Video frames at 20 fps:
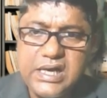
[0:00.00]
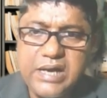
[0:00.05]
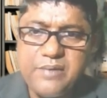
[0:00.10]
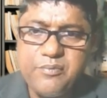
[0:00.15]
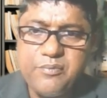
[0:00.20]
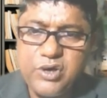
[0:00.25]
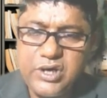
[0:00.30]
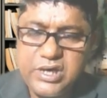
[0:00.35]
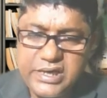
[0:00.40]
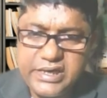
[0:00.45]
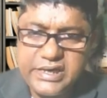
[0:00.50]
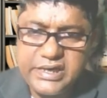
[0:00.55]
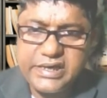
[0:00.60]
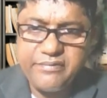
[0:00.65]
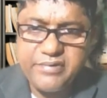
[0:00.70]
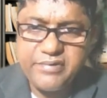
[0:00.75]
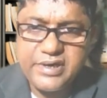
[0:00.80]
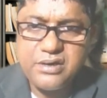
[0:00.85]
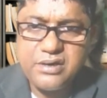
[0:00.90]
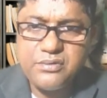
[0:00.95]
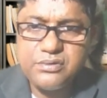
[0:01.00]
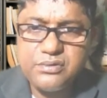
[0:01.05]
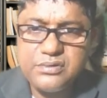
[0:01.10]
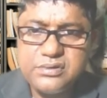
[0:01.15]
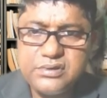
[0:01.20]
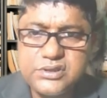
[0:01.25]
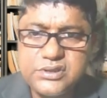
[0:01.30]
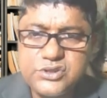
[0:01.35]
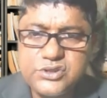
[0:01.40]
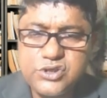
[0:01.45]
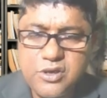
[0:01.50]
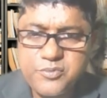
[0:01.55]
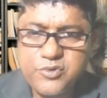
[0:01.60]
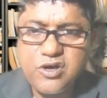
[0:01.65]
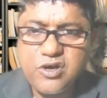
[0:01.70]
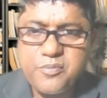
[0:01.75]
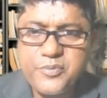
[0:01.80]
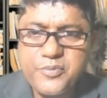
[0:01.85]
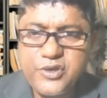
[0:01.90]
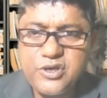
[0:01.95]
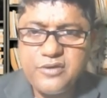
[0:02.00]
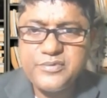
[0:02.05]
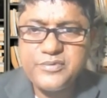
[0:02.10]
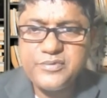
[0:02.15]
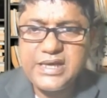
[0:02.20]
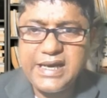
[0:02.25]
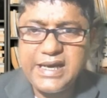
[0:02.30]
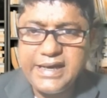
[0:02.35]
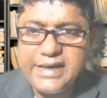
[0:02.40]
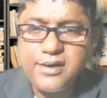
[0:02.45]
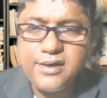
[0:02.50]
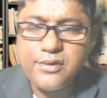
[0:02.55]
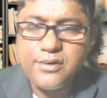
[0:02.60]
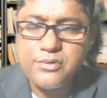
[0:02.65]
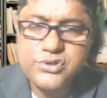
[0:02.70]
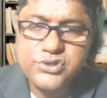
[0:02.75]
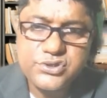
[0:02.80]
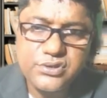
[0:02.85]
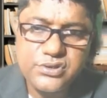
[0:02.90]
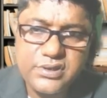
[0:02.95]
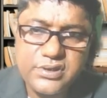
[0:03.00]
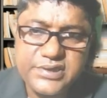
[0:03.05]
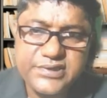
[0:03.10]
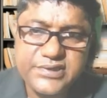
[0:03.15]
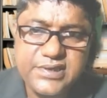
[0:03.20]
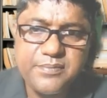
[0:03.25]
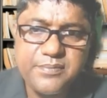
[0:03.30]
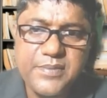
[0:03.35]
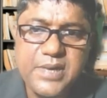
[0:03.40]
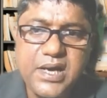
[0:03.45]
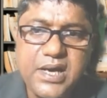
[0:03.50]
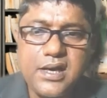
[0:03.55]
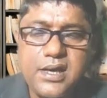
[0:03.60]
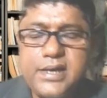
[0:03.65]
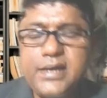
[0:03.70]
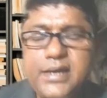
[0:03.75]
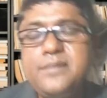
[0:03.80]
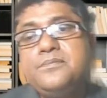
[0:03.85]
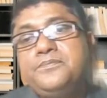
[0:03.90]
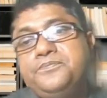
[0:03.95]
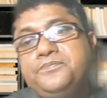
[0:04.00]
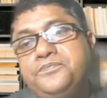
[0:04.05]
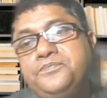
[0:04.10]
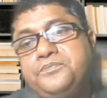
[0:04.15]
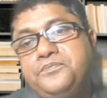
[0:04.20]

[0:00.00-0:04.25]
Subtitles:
I have already given out, the soft copy of the handouts on digital marketing,